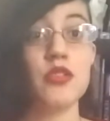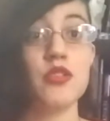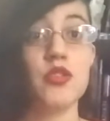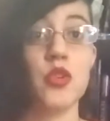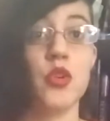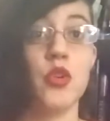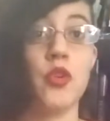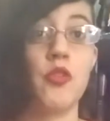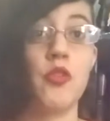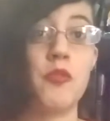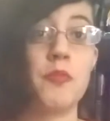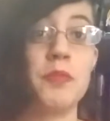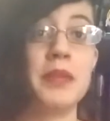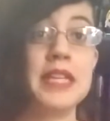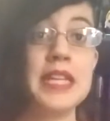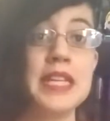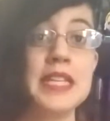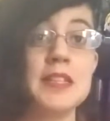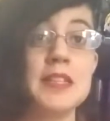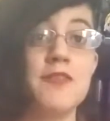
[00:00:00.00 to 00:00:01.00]
so
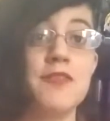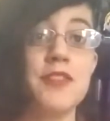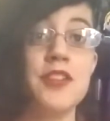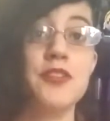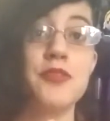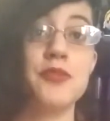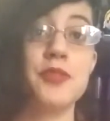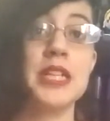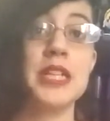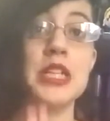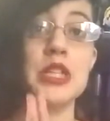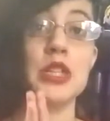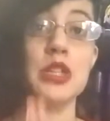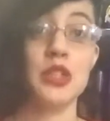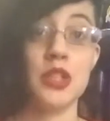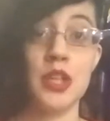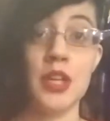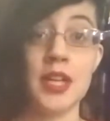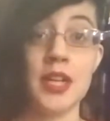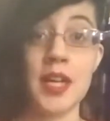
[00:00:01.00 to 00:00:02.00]
please feel free to
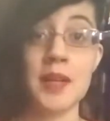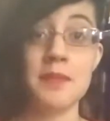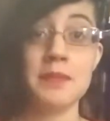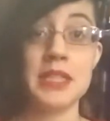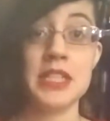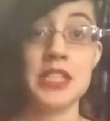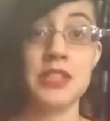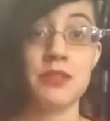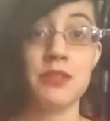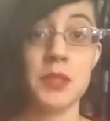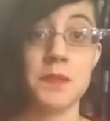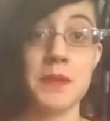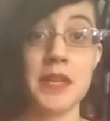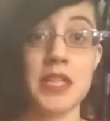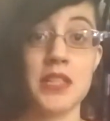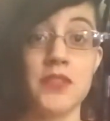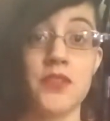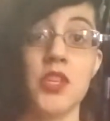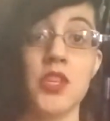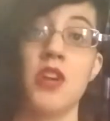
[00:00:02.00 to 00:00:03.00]
look up these
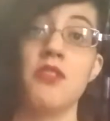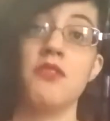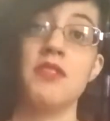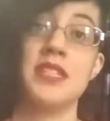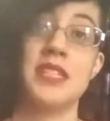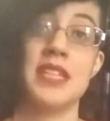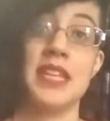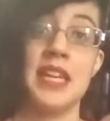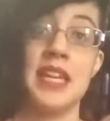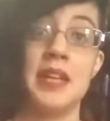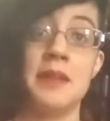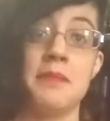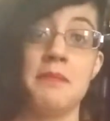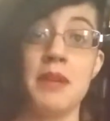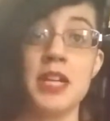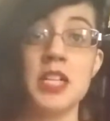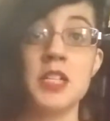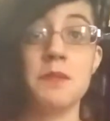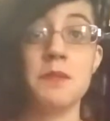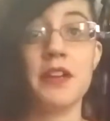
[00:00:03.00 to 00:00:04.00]
respective genres to get a
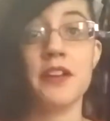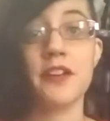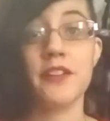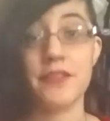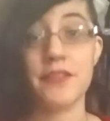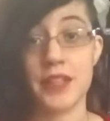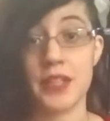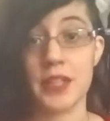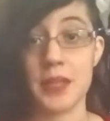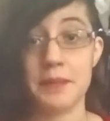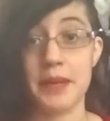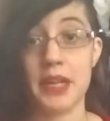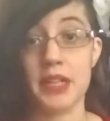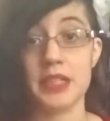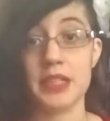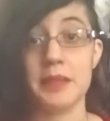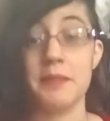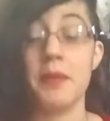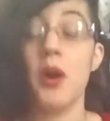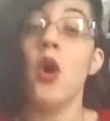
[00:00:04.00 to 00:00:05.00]
much better feel
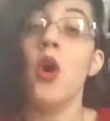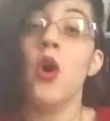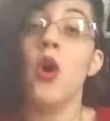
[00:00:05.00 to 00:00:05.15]
about them.